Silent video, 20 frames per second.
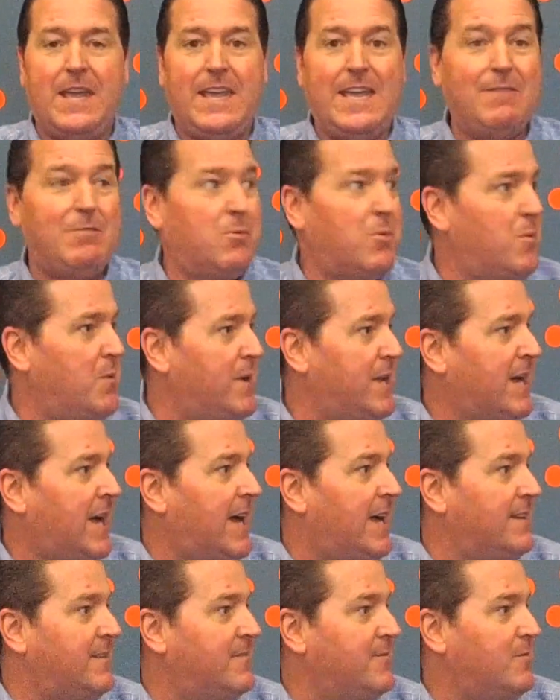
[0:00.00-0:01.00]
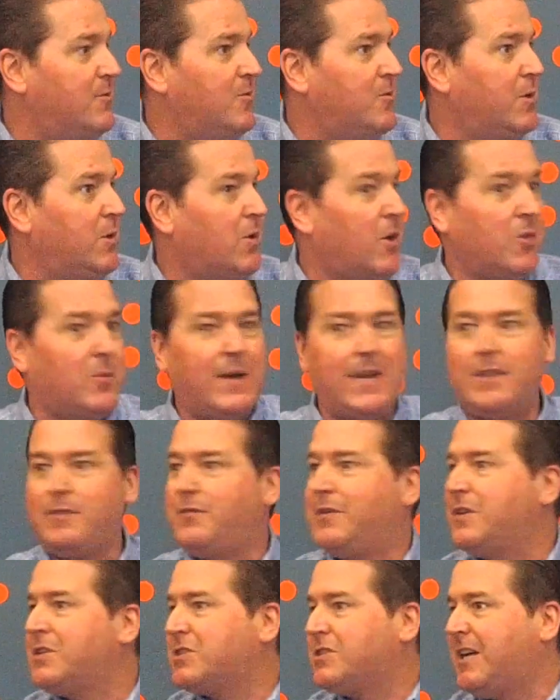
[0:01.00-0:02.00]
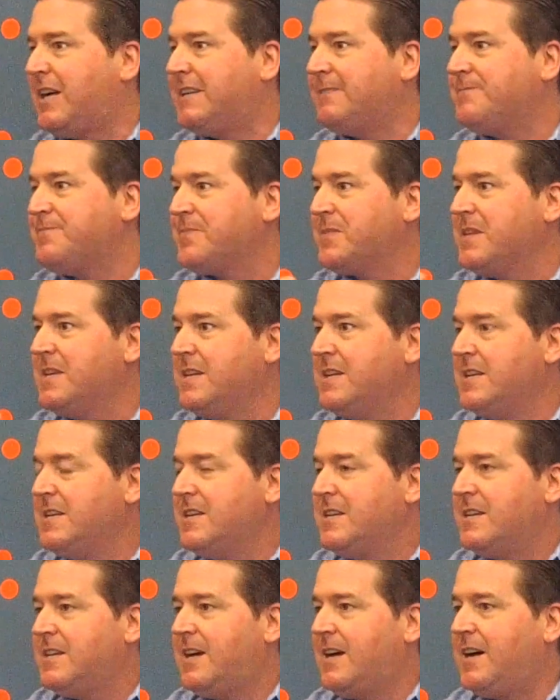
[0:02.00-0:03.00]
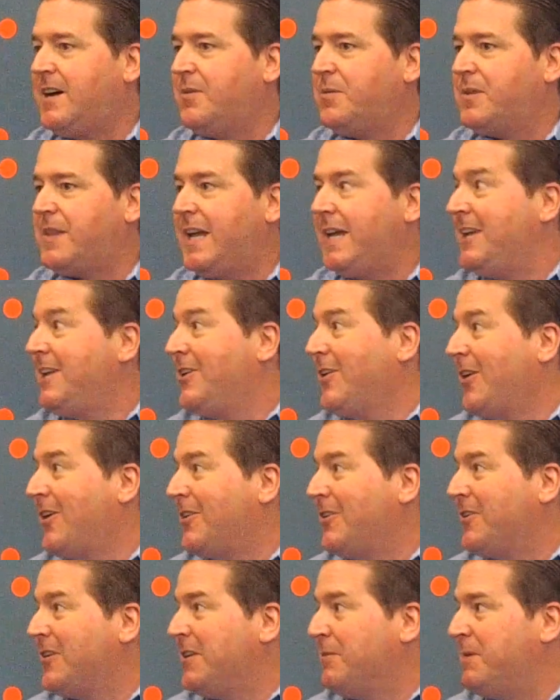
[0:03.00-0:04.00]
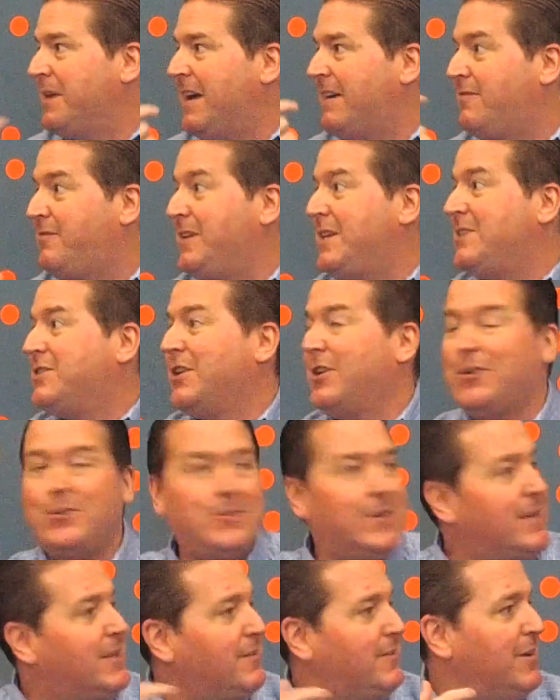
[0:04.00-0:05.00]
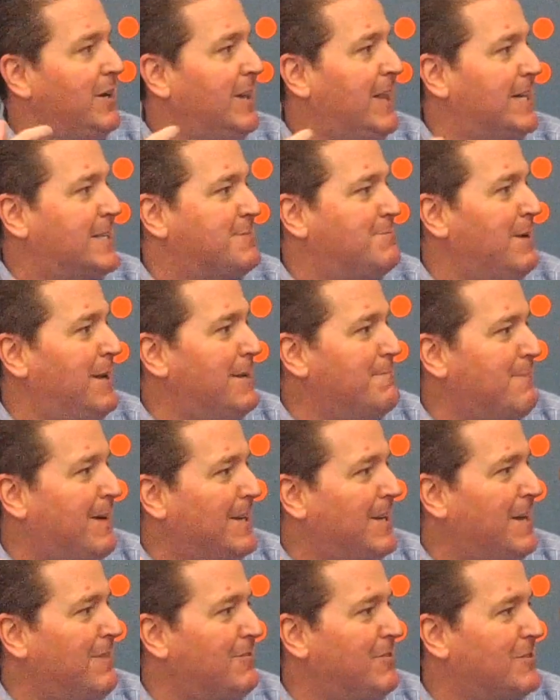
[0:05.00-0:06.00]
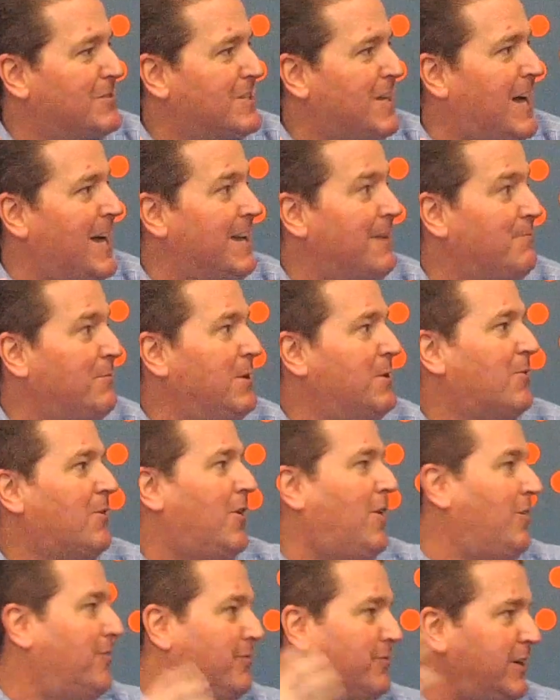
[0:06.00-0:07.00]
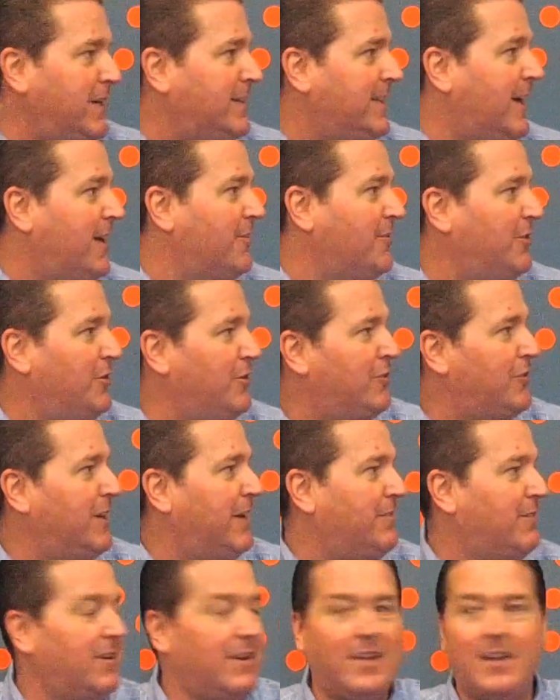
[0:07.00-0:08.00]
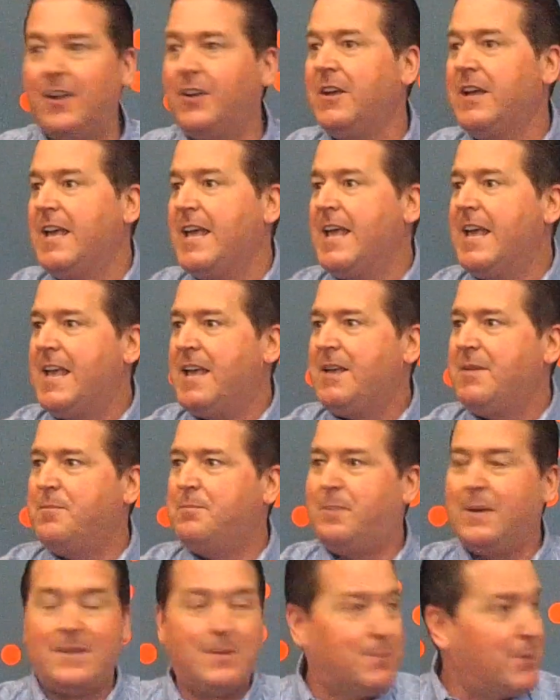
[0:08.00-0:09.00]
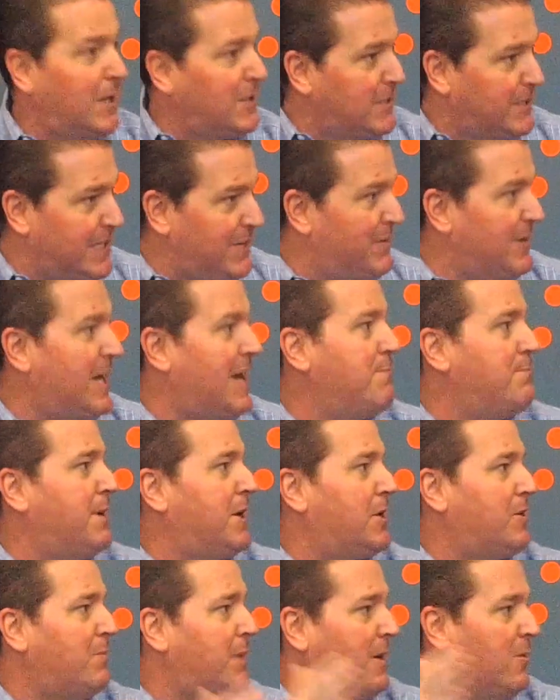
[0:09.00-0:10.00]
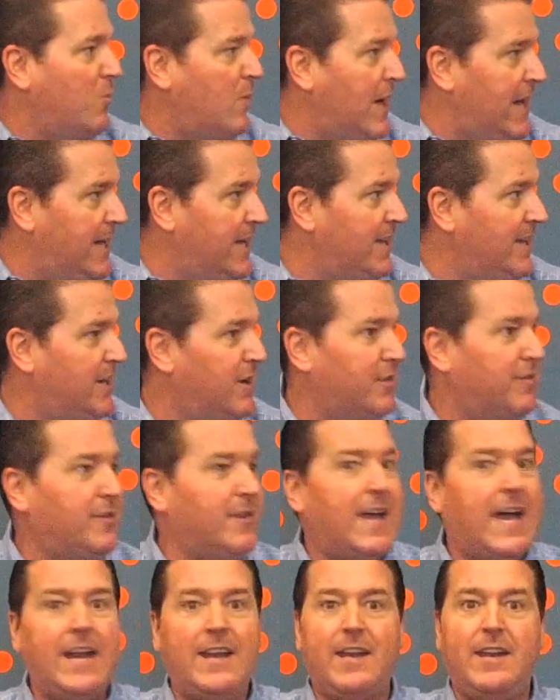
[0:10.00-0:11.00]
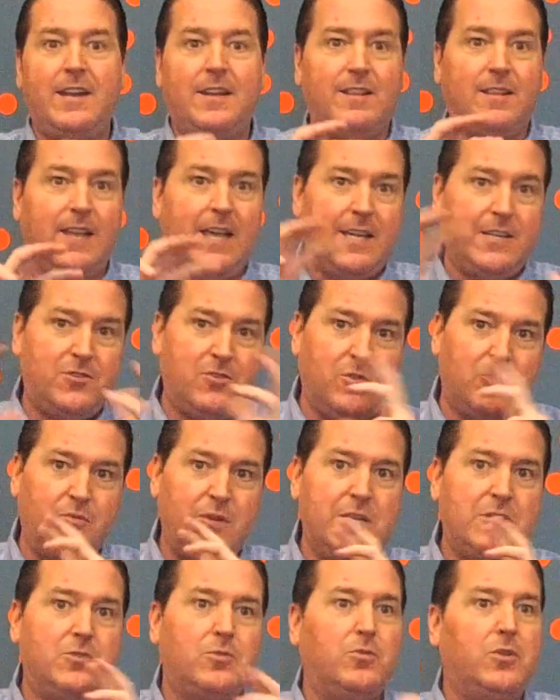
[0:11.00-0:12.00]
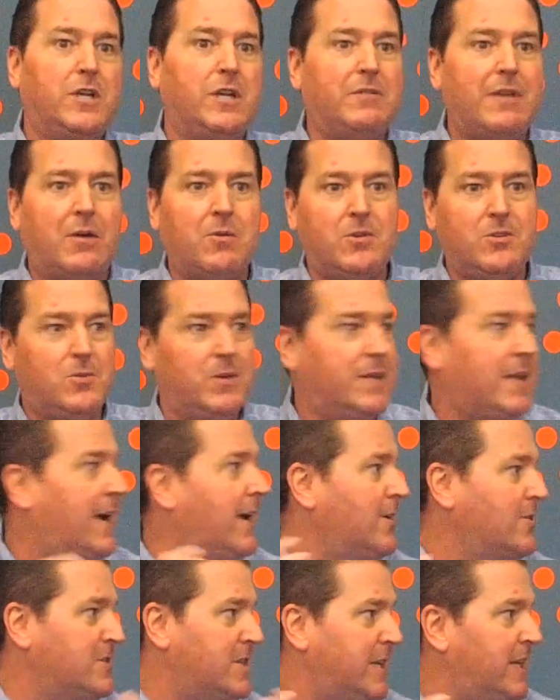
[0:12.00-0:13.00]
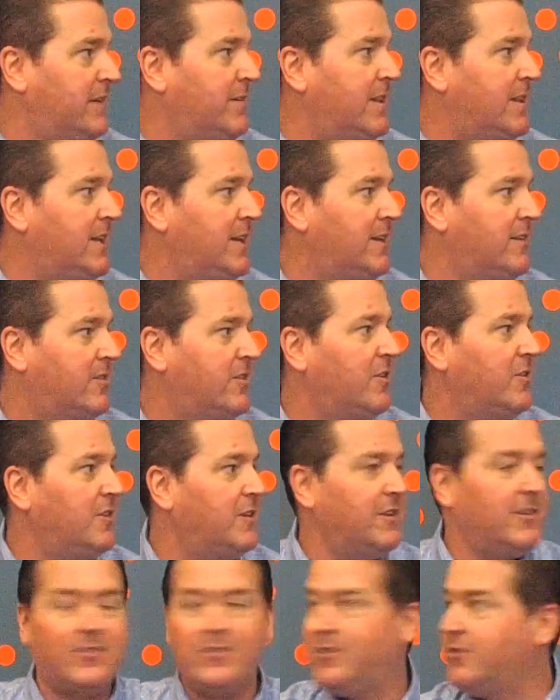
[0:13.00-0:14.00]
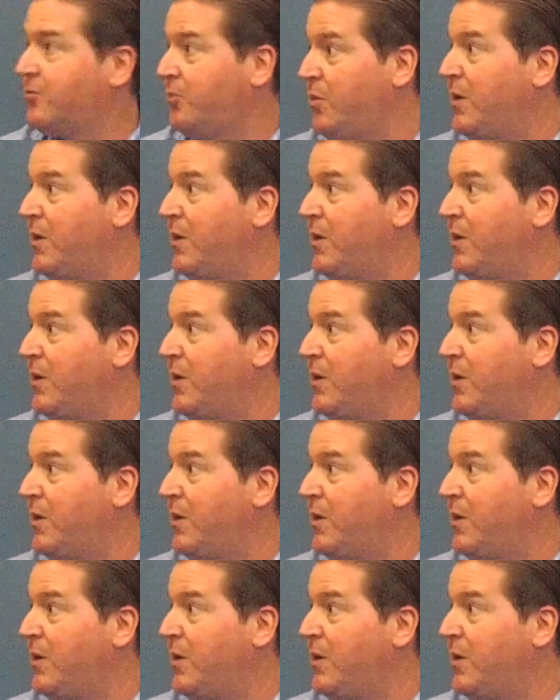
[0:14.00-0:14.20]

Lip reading: even when we were all the way to the finish line with Andy Gardner, and we got vetoed at the very last minute by Governor Scott, and we were all freaked out, and UCF, you know. But the project even got better by waiting a year for that, and it led to a retooling of how we're doing the housing and everything. And so it's just